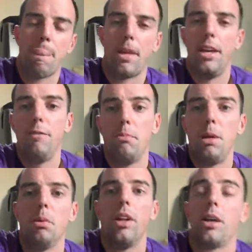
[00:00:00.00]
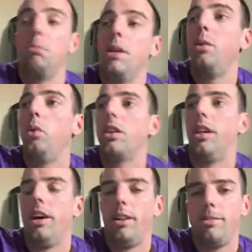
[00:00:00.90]
Even people like me with
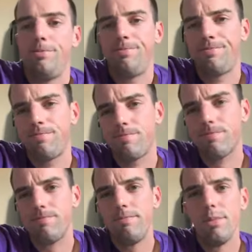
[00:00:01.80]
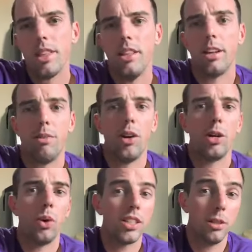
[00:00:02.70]
like very
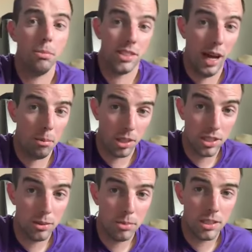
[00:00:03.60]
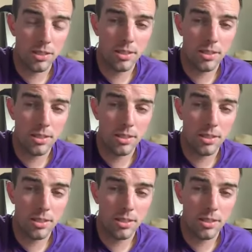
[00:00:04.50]
aggressive metabolisms,